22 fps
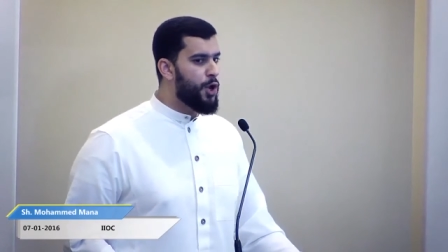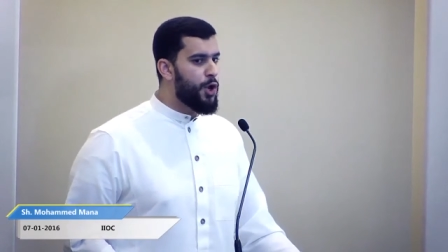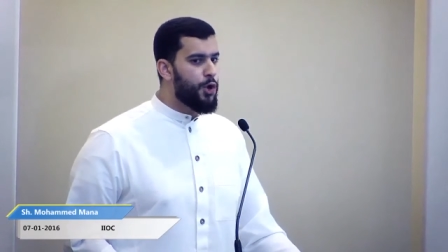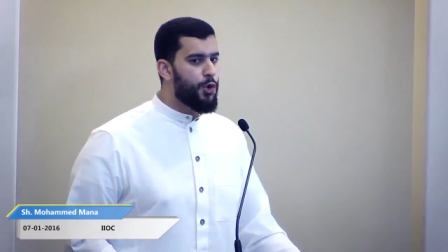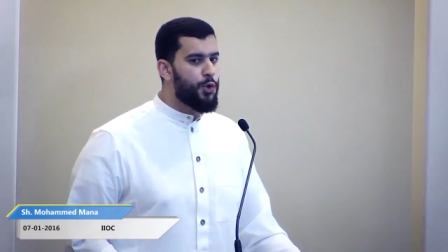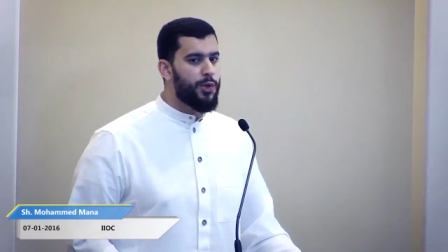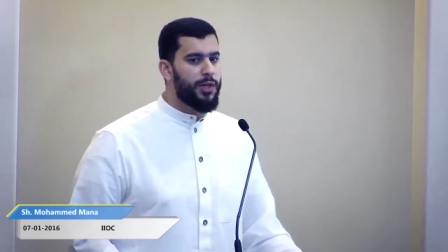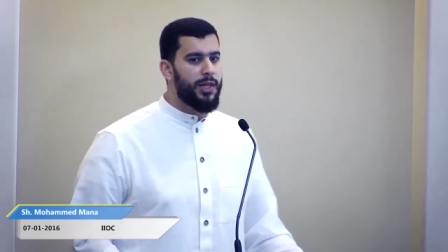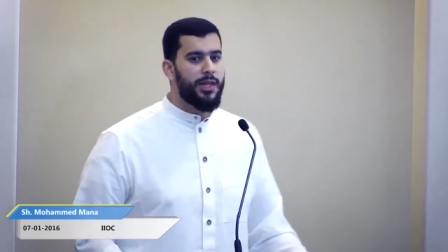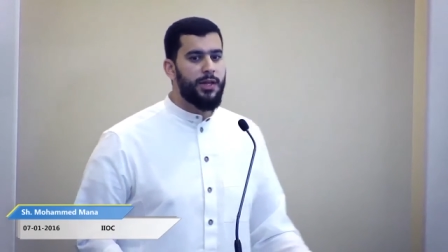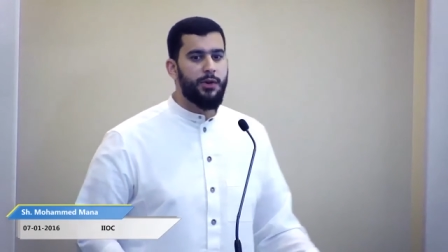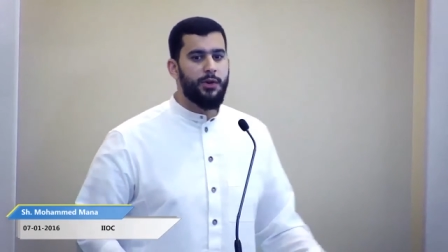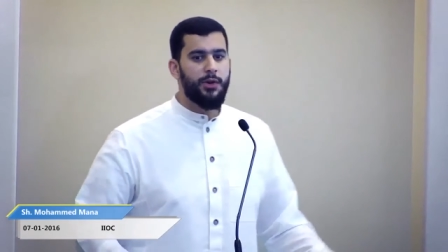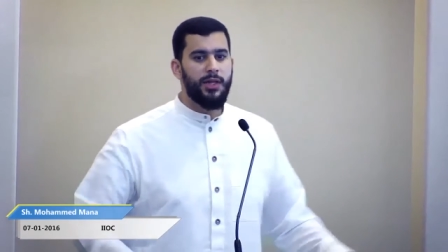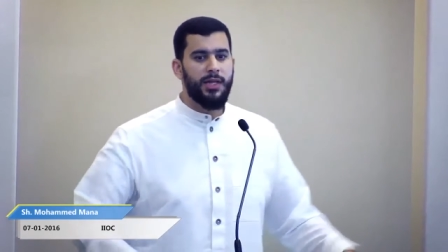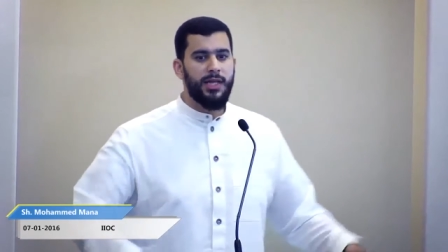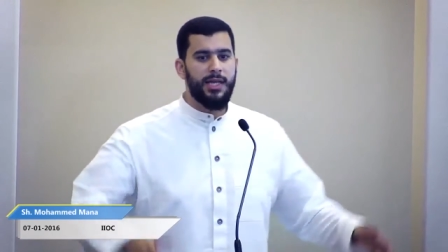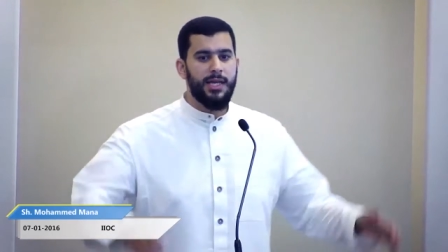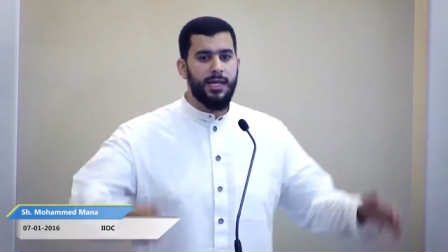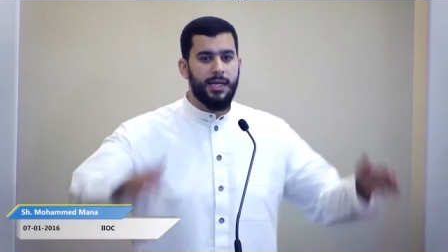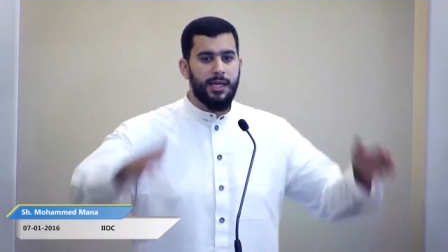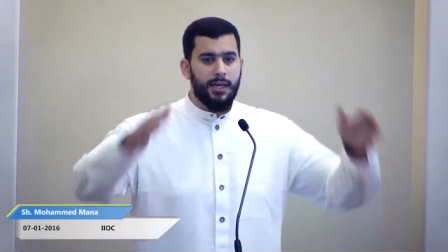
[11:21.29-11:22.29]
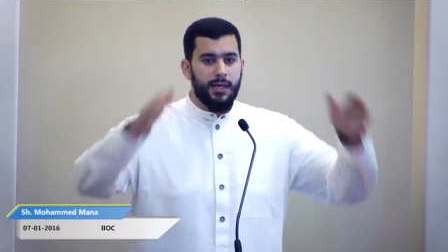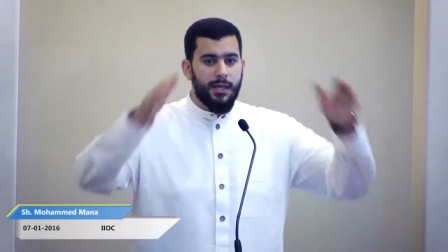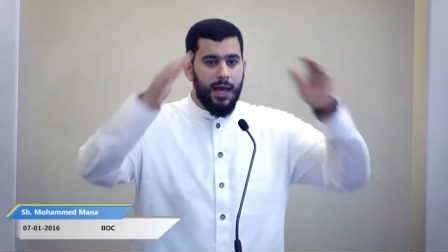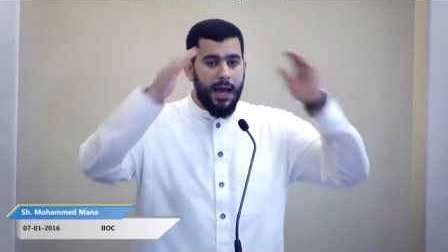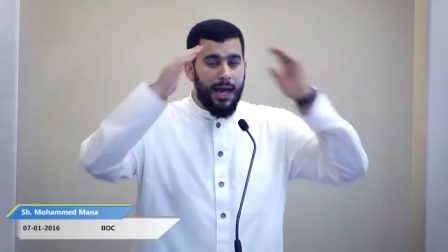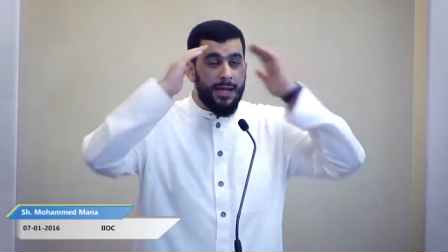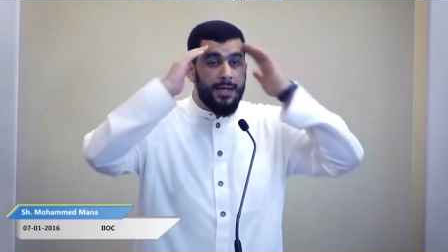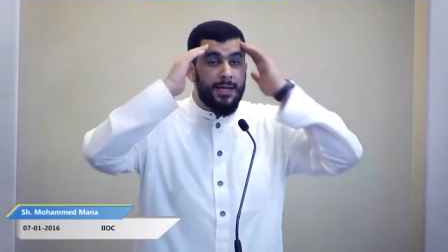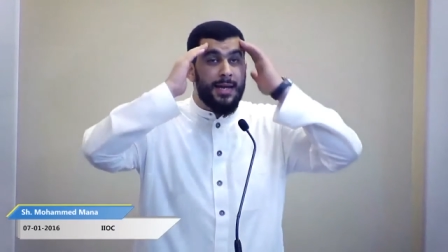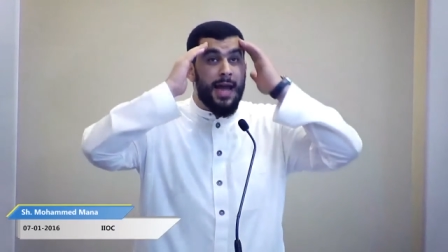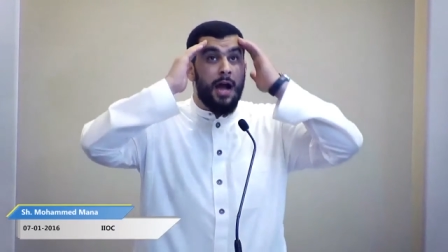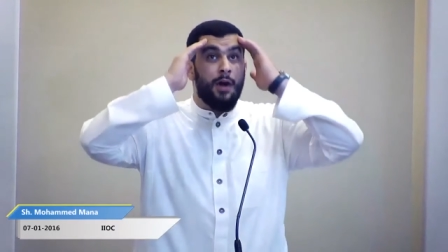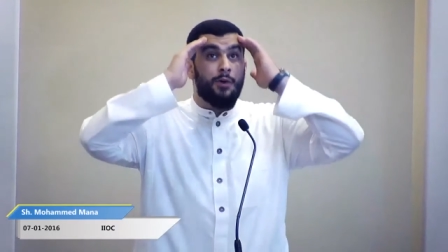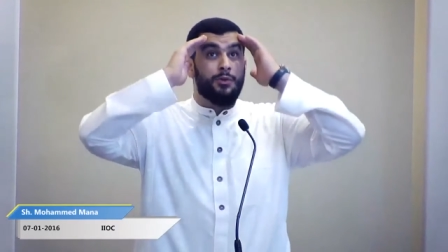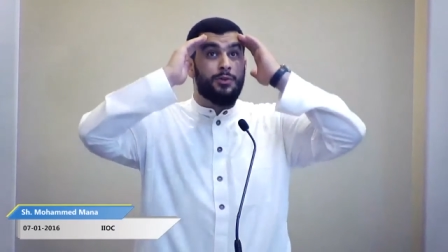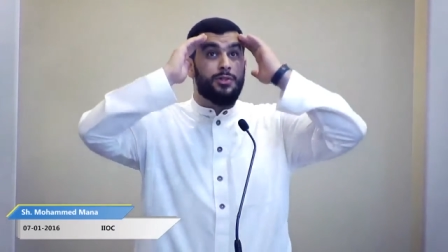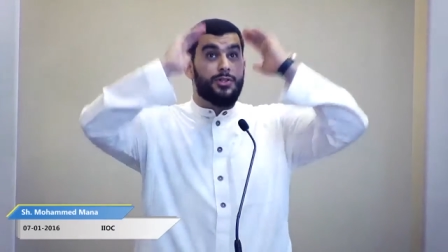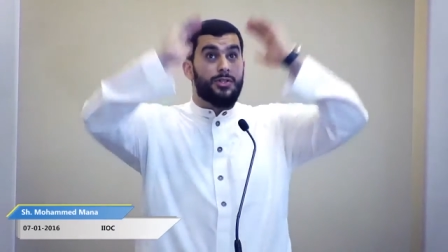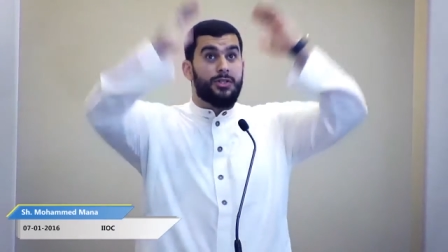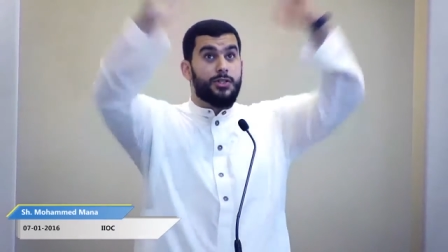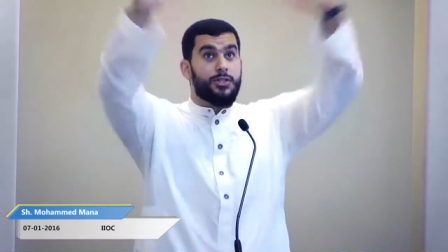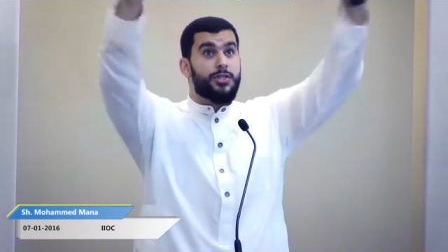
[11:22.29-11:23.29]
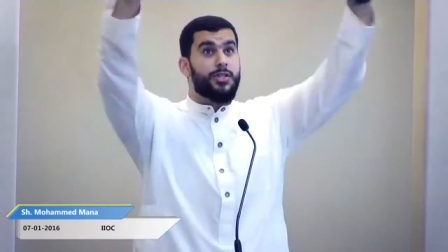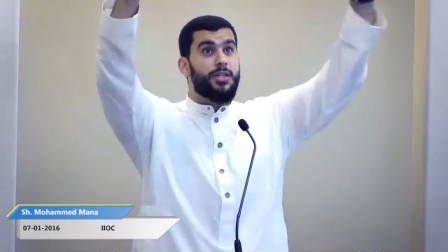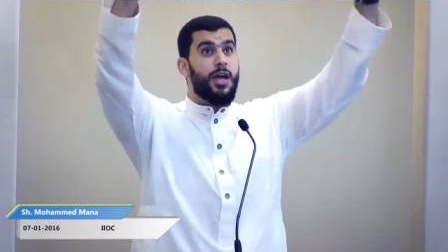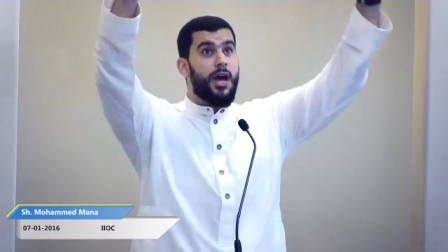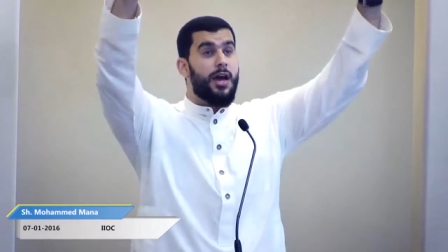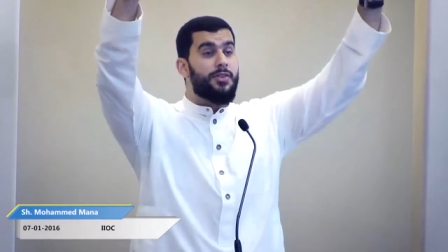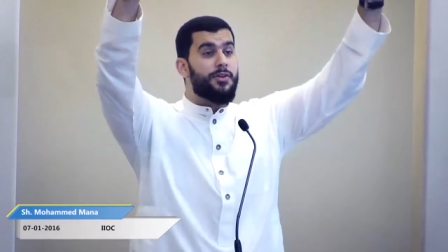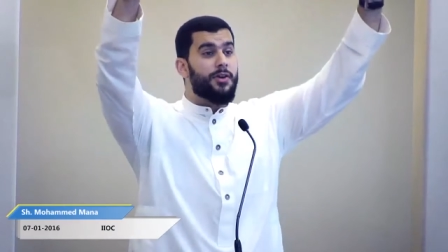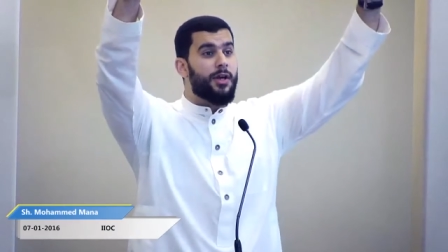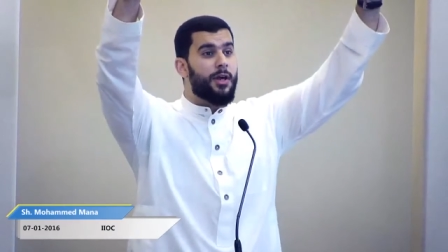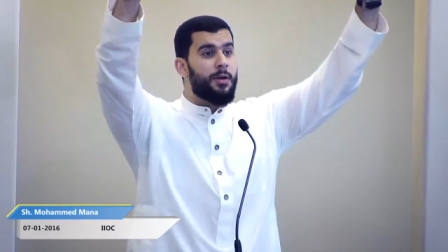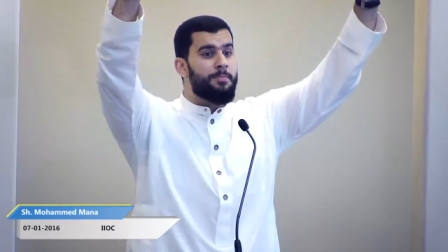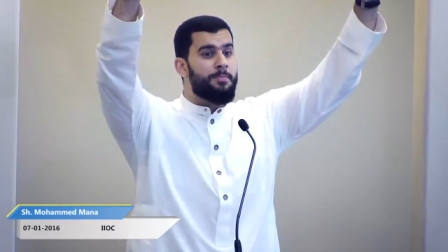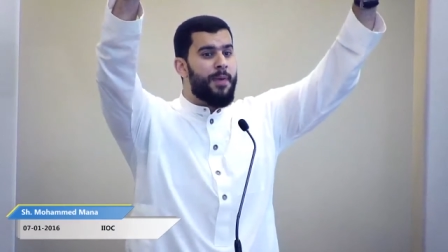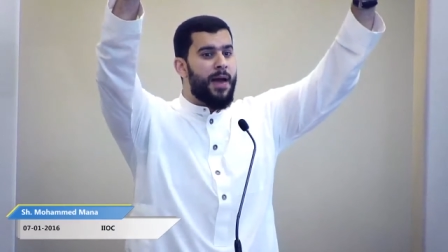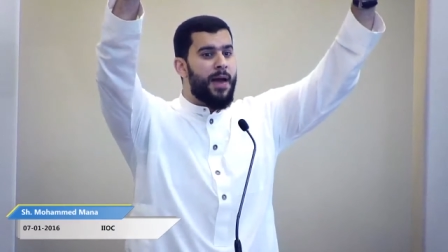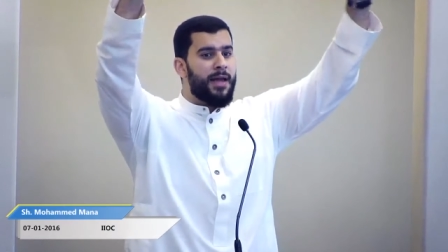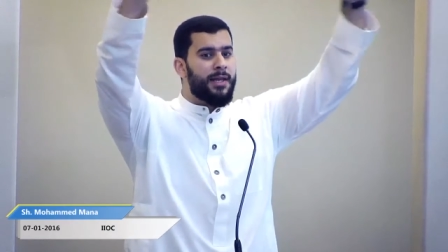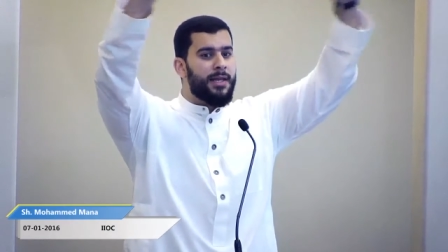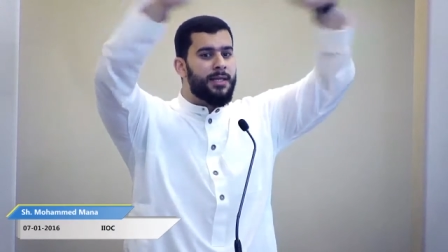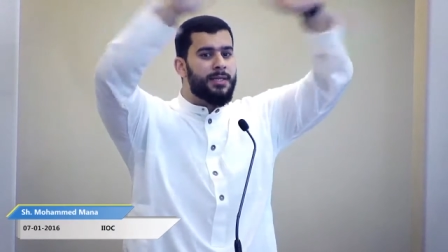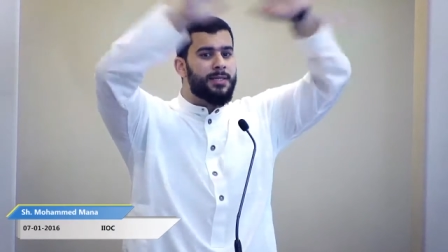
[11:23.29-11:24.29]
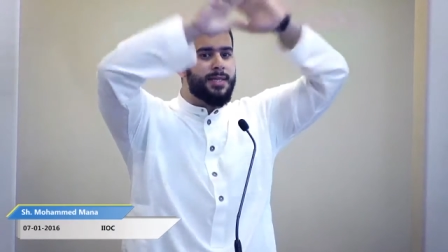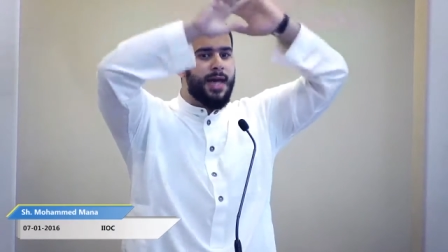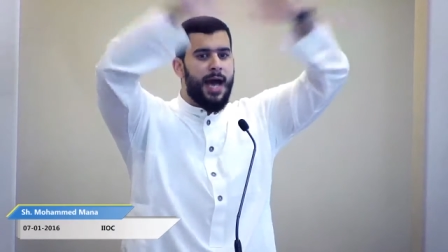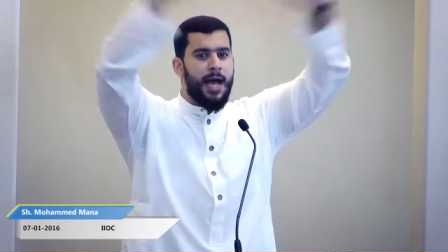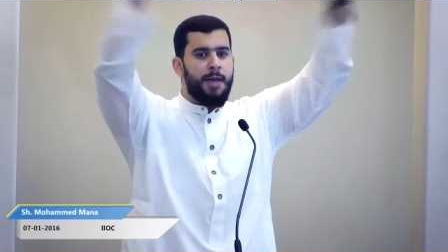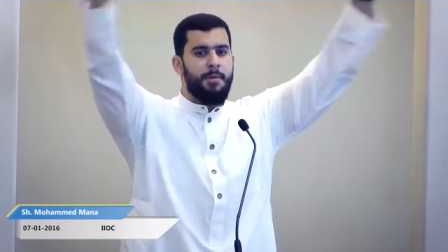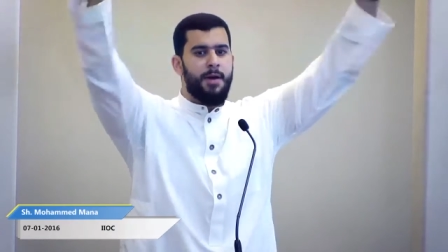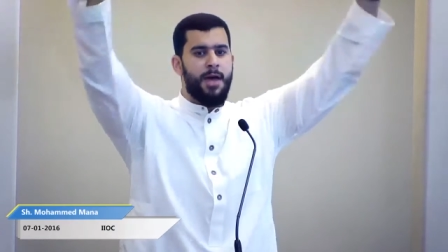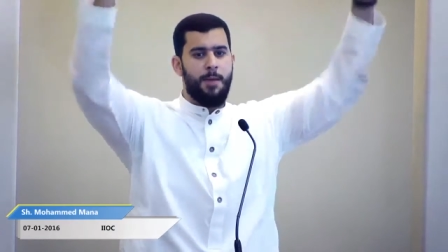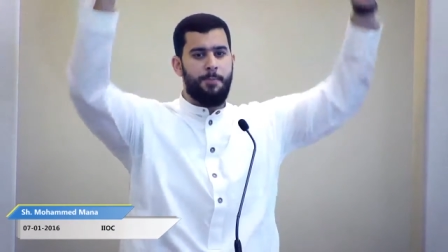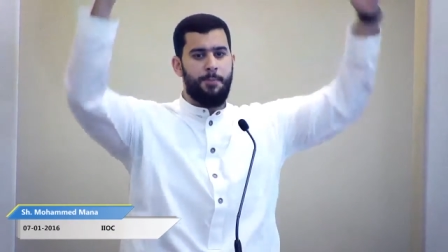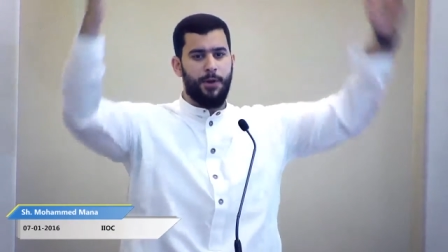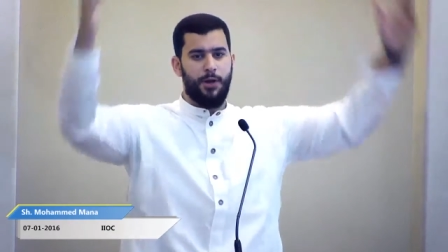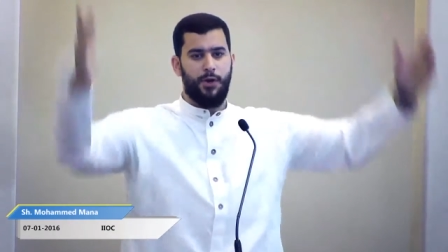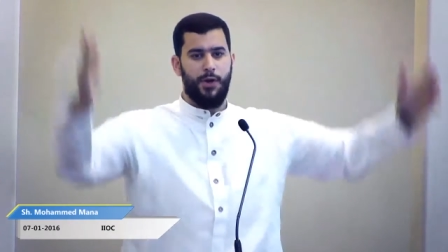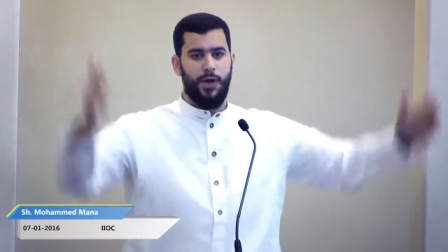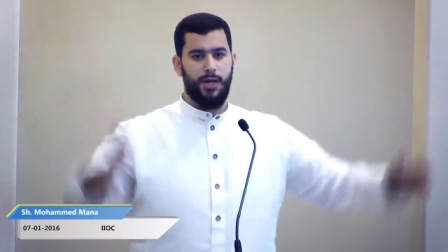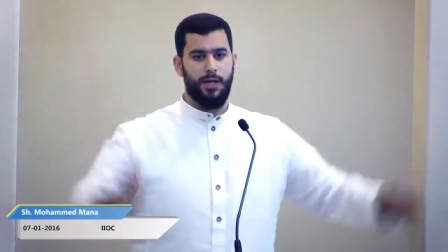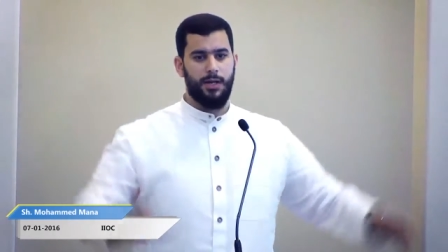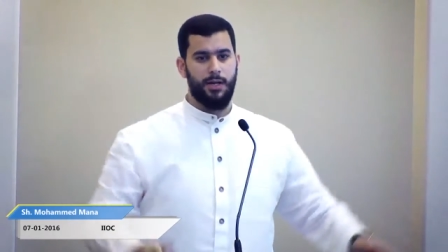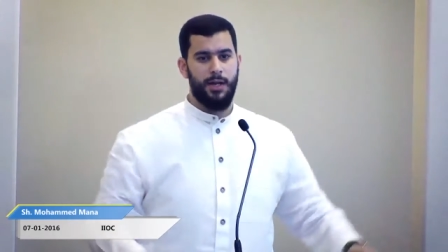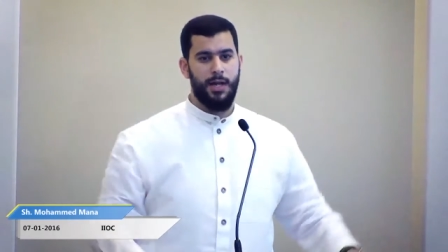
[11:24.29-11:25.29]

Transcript: who literally announced to the other companions, I'm a hypocrite.